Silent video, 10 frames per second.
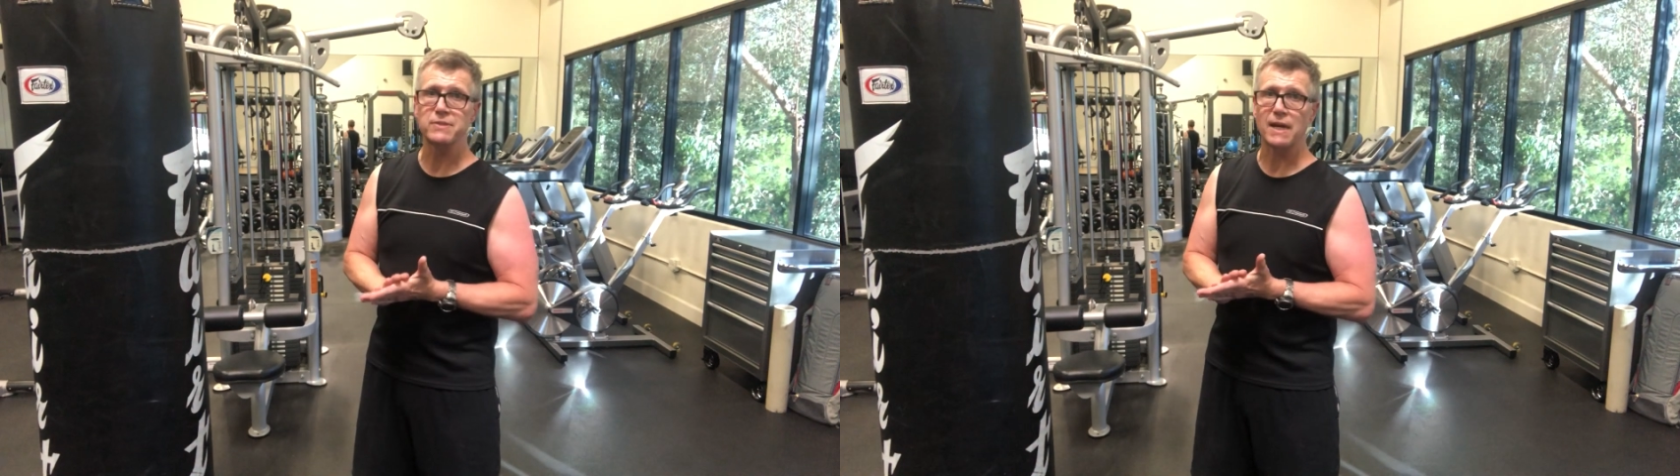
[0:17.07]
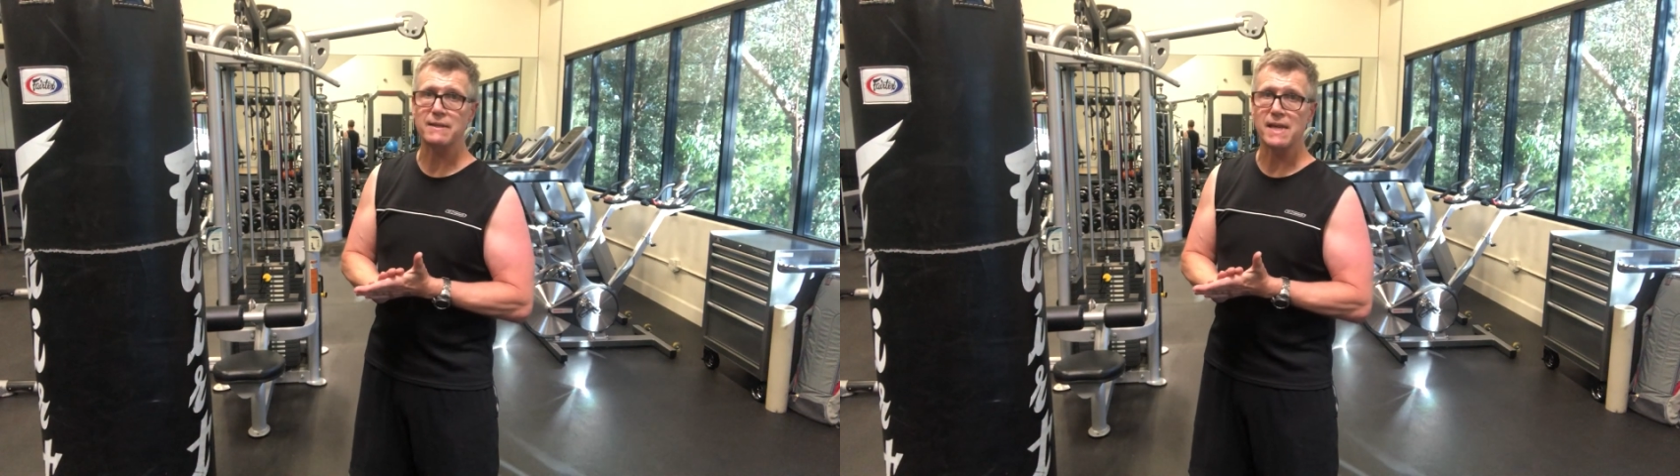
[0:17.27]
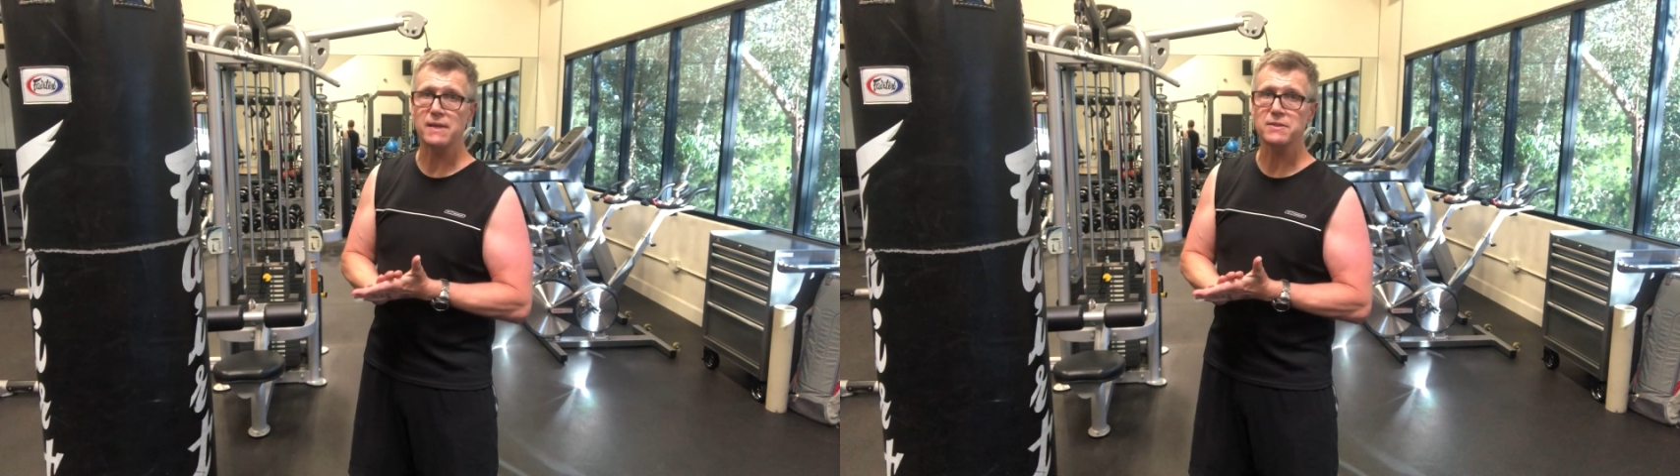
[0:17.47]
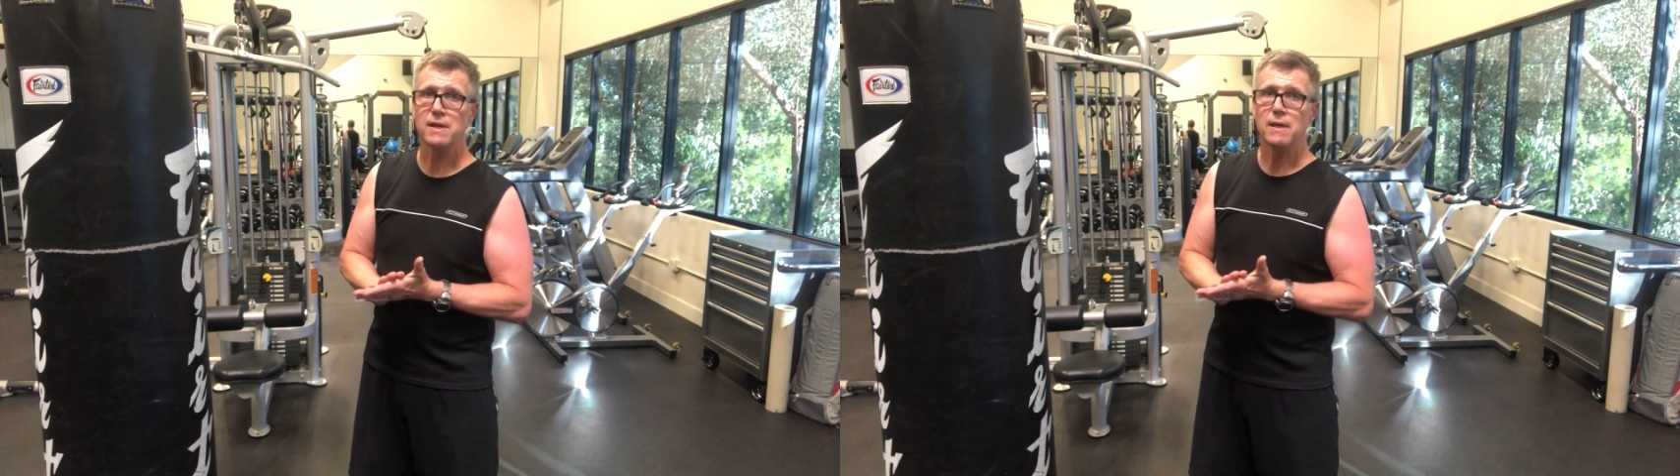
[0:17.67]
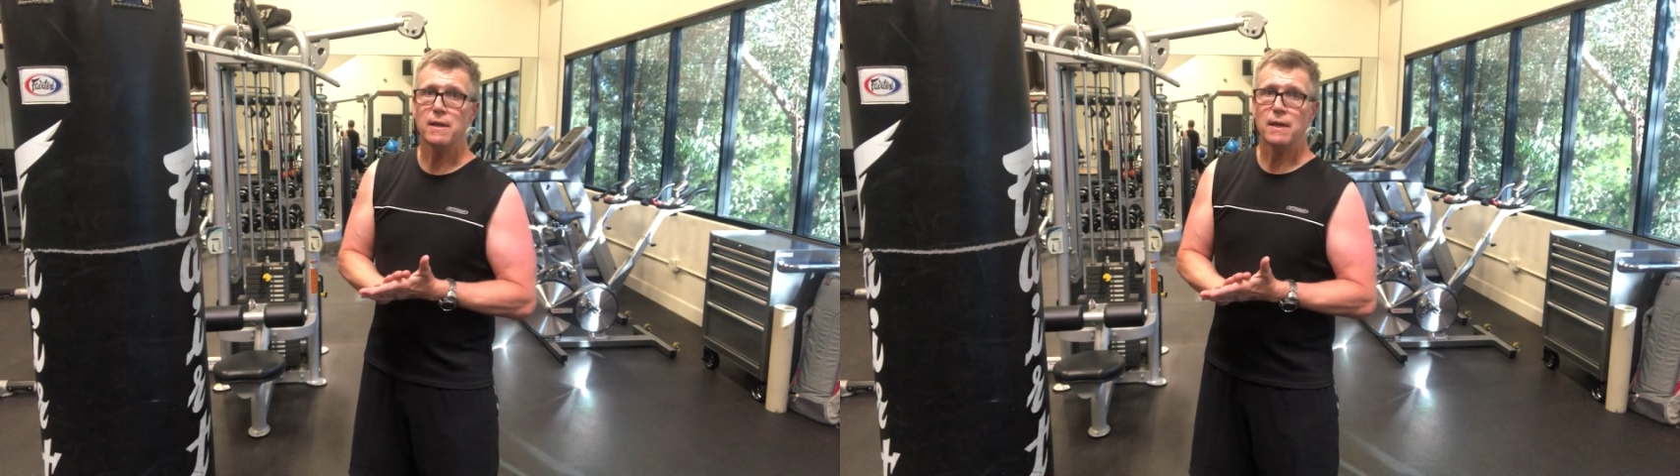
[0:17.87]
techniques,
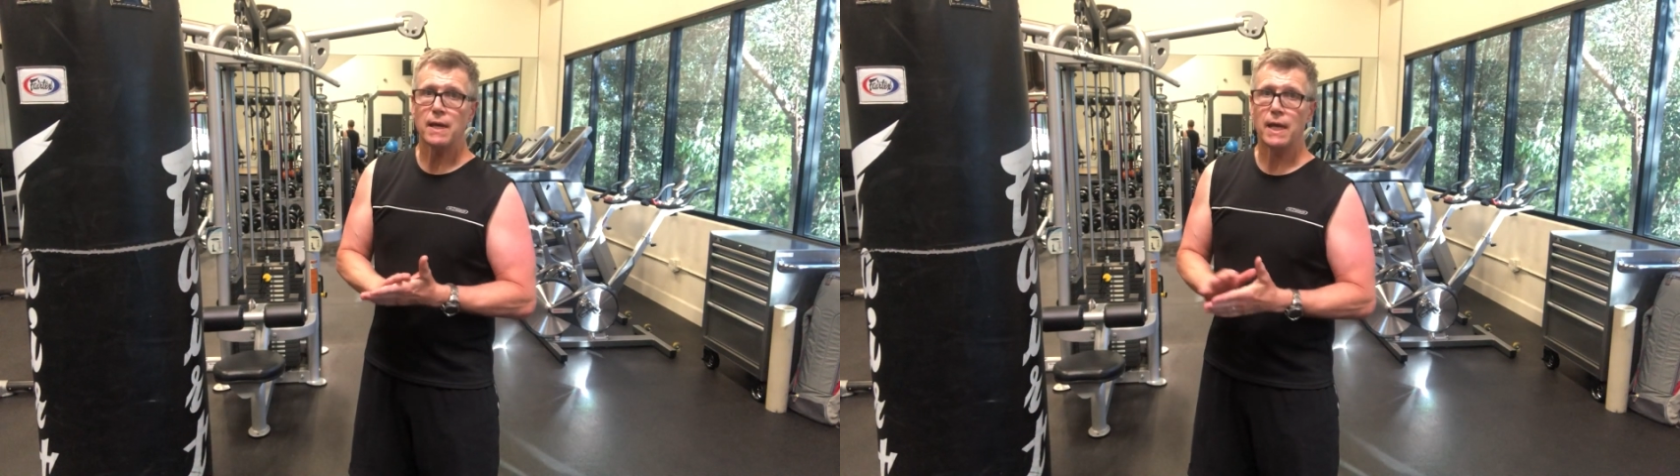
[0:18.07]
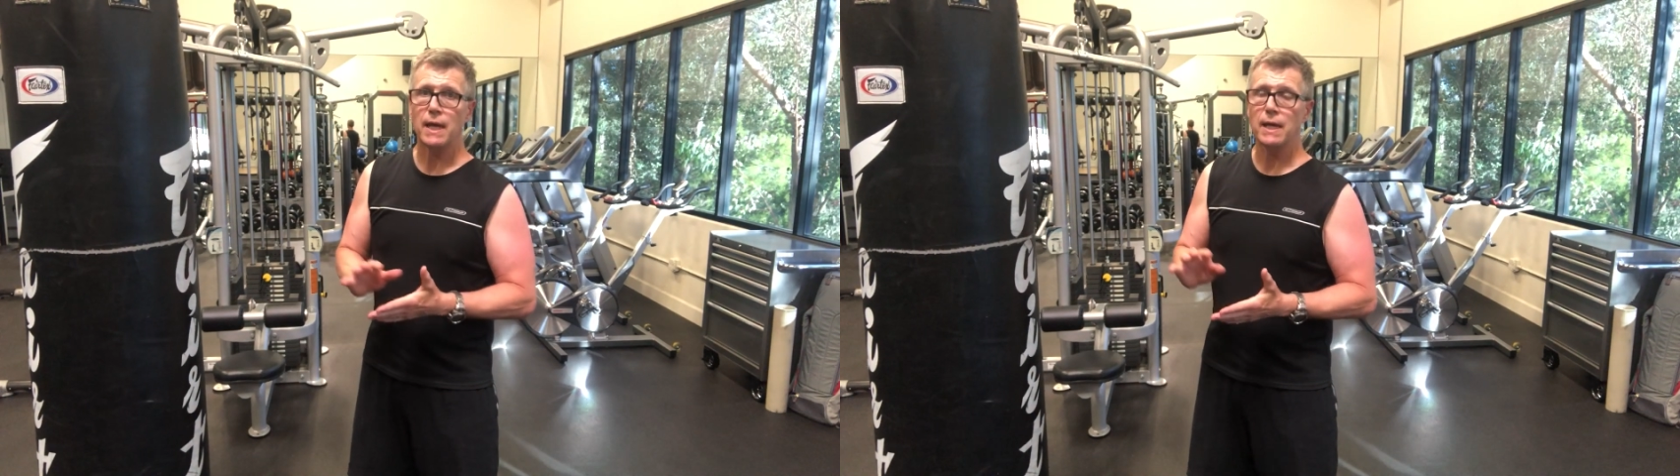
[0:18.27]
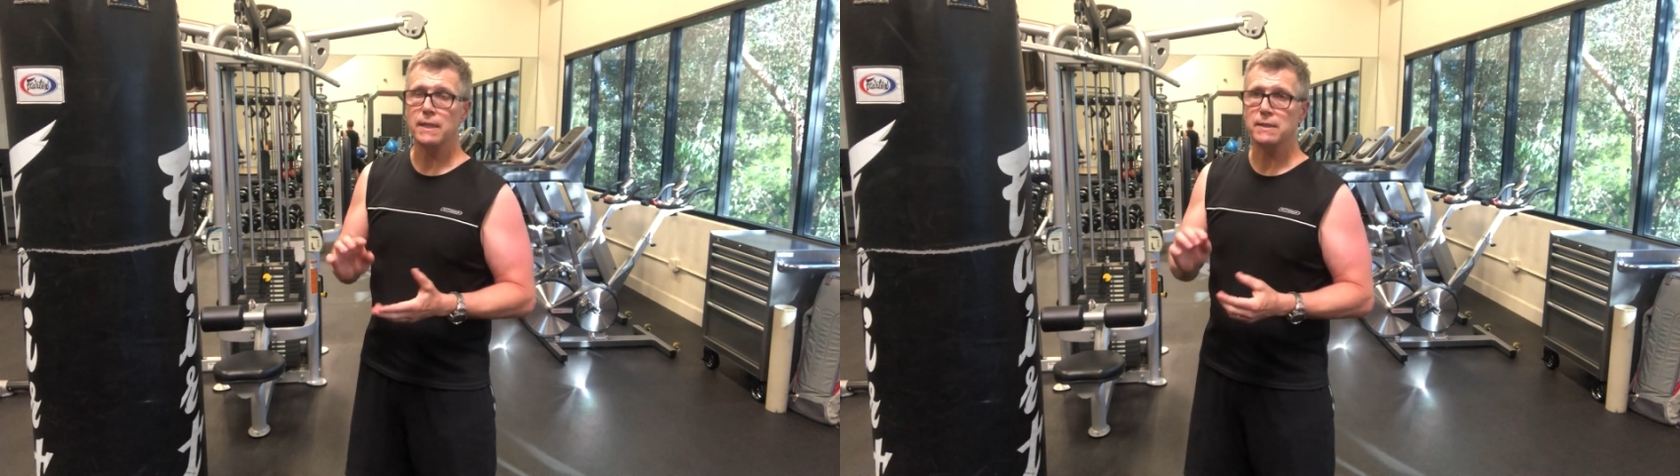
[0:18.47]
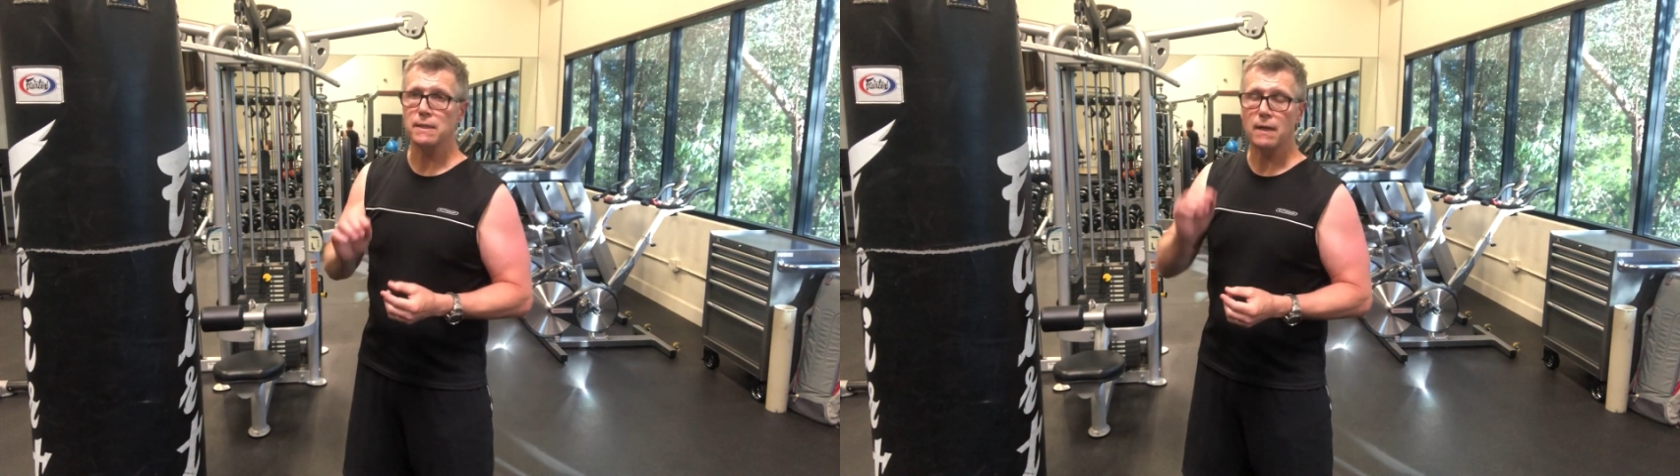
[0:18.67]
and